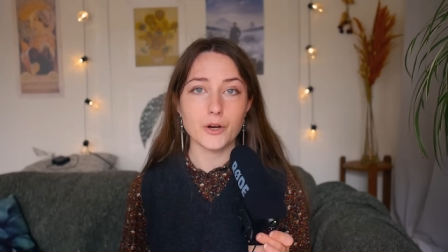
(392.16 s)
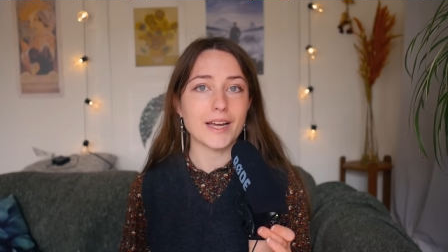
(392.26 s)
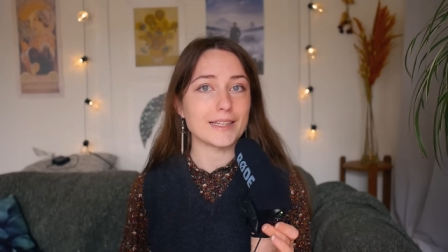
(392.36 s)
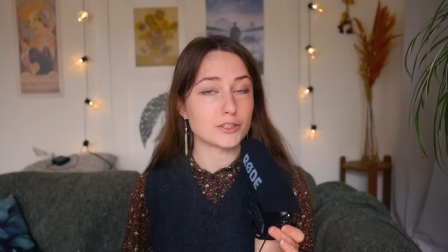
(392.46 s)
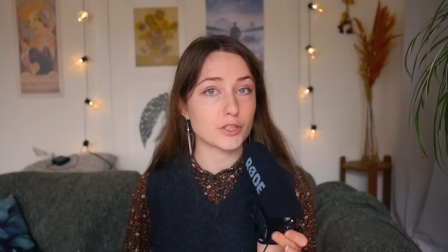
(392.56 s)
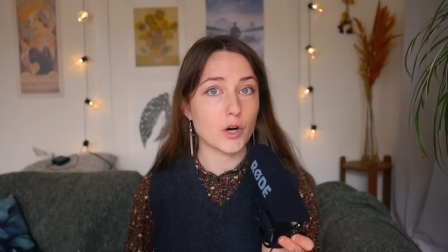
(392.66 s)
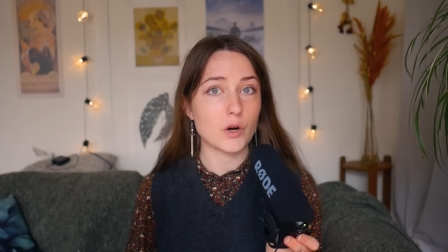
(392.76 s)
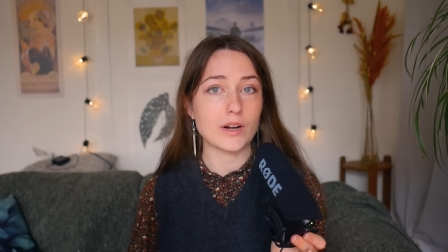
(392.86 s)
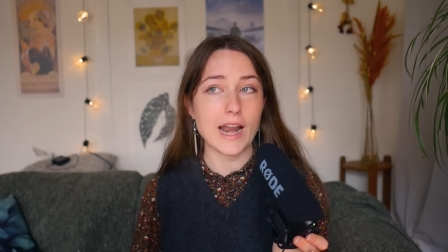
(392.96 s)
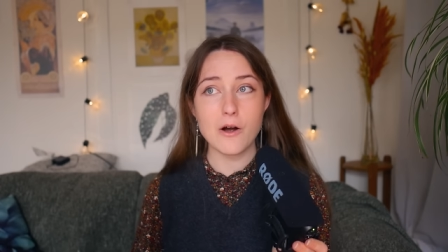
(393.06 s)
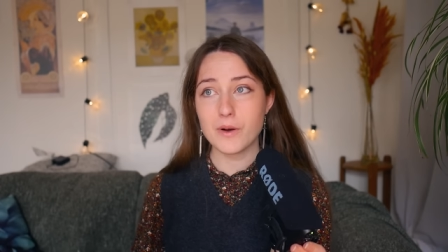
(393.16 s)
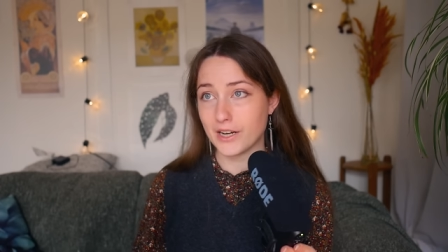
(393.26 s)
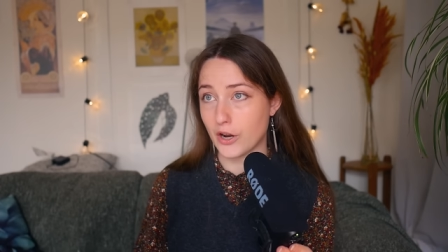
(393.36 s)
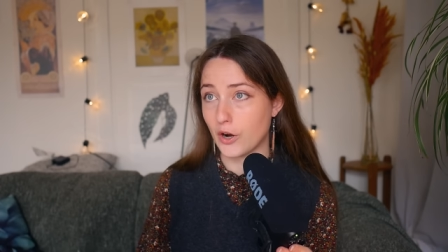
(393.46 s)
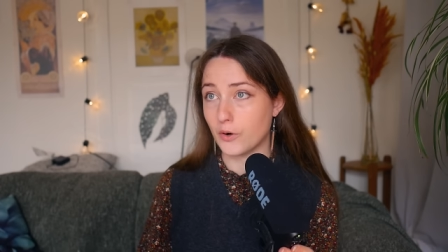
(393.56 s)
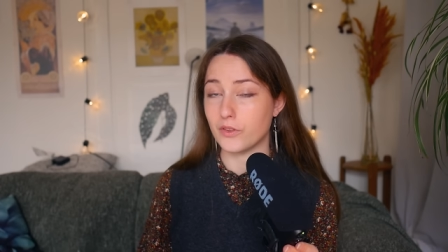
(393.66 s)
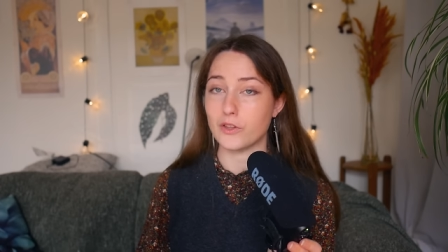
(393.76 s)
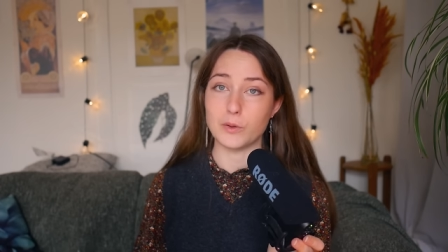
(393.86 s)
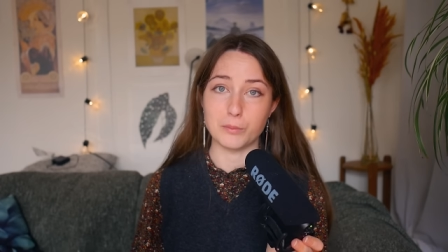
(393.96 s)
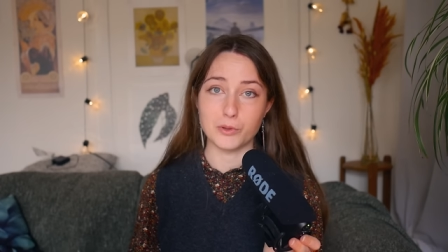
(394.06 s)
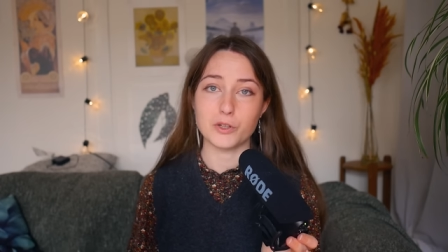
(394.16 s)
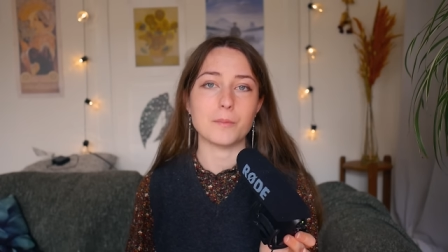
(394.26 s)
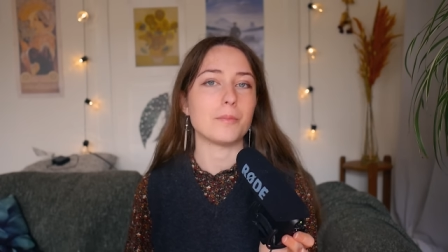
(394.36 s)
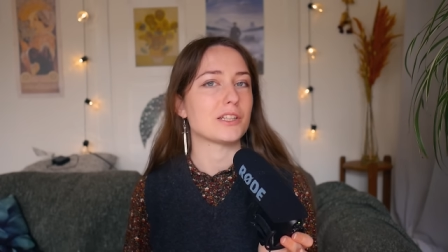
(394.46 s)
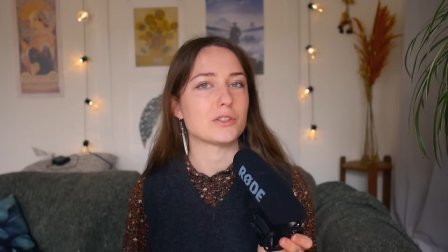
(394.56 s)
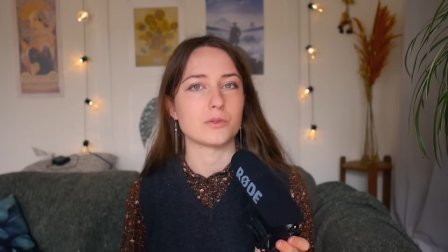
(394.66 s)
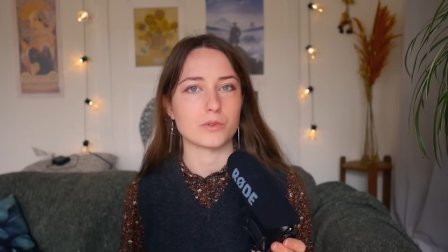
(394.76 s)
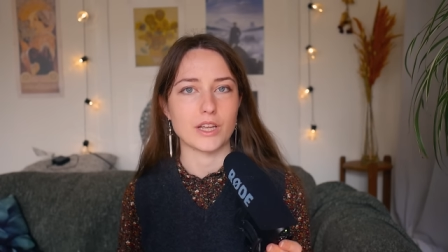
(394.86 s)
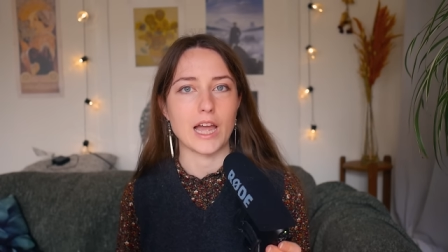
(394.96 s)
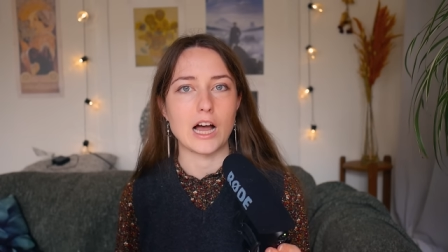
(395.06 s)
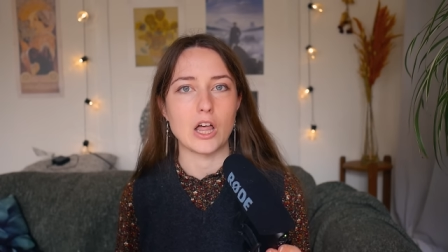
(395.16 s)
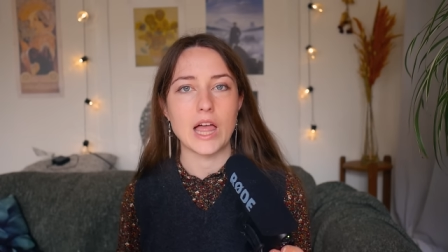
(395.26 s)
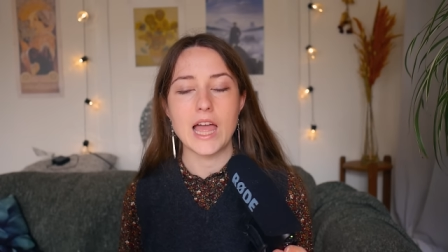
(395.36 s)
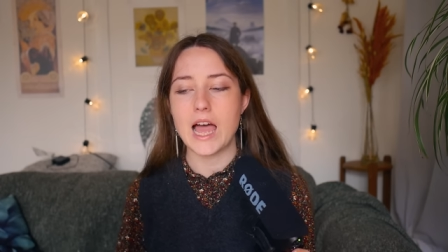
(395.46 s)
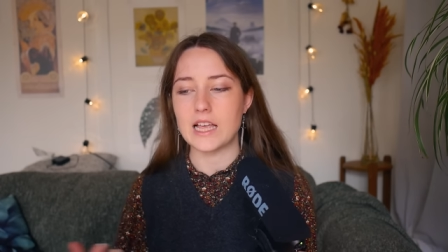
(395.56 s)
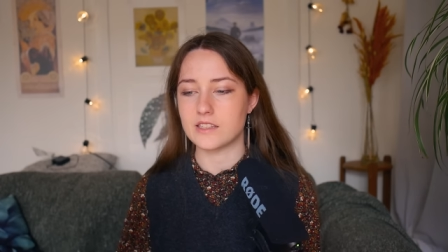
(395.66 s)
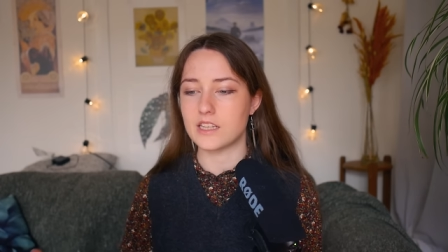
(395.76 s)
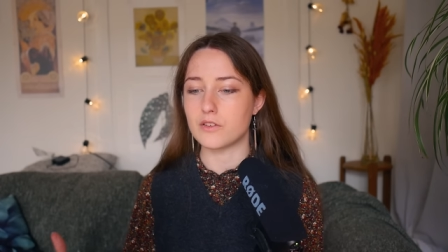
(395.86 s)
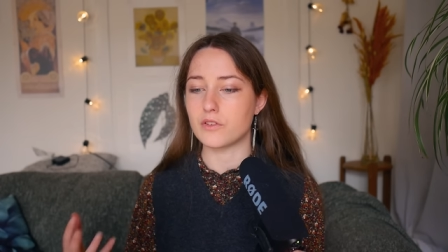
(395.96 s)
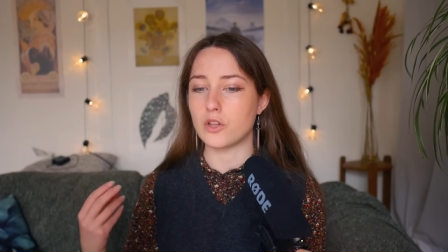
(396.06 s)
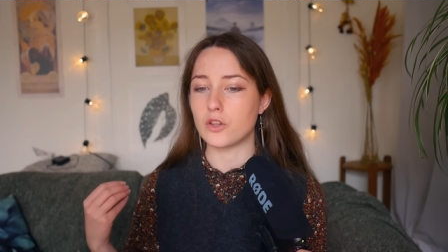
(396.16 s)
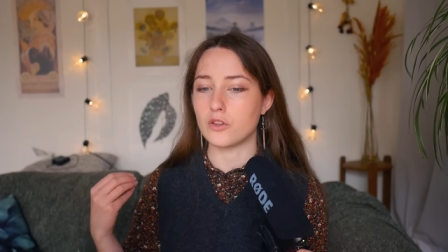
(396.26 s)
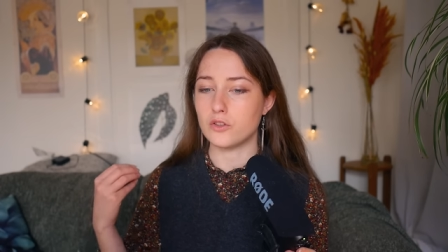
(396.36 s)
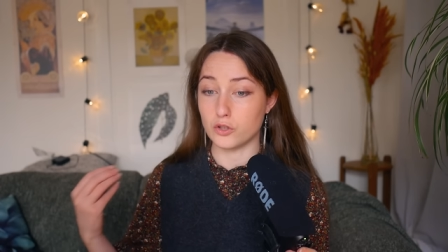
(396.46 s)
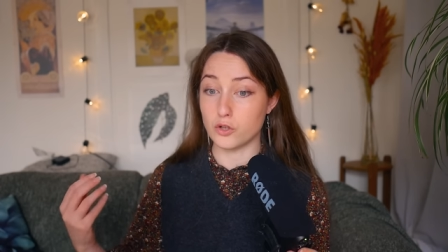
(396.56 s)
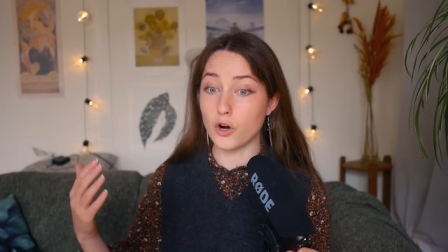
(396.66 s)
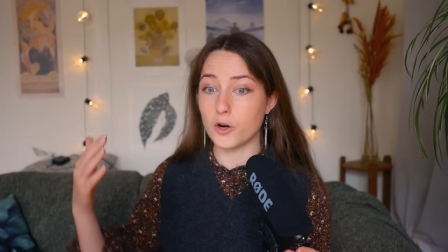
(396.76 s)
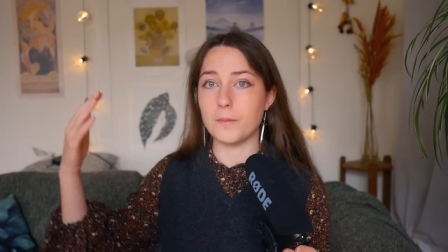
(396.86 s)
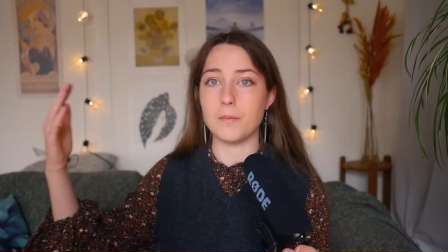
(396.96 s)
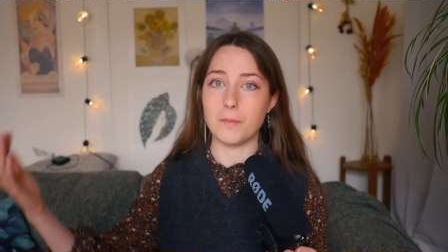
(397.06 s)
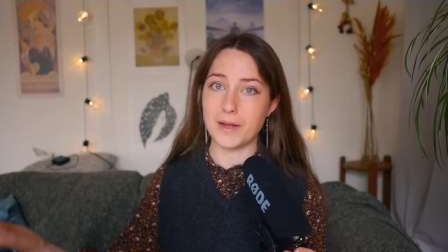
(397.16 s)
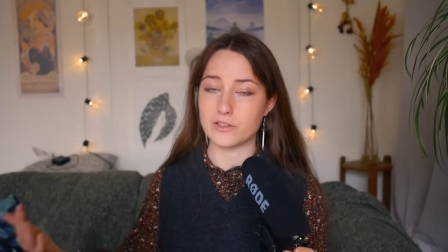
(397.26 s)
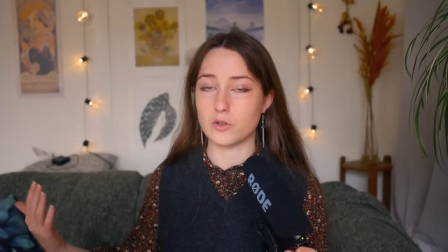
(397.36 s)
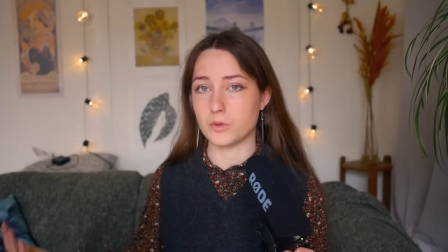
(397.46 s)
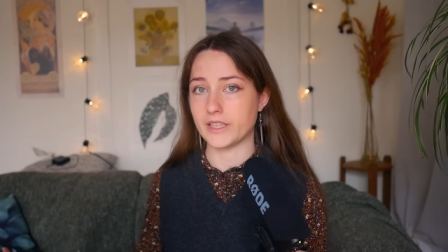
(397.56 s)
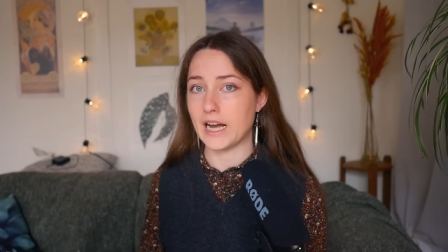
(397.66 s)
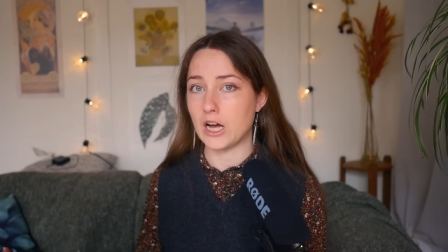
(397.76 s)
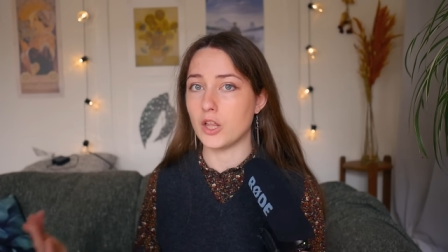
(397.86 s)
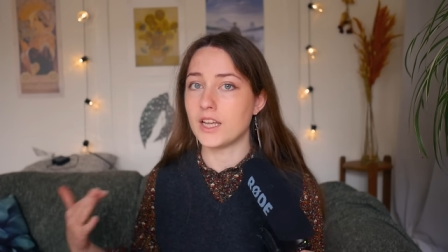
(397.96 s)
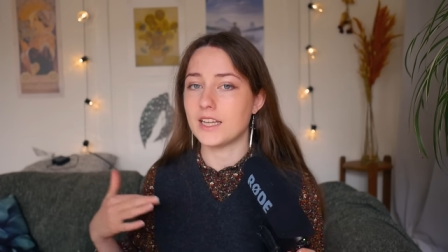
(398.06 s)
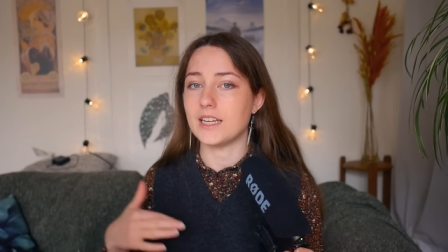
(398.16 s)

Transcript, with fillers: Okay, so now we know that the book Battle Royale has given the term Battle Royale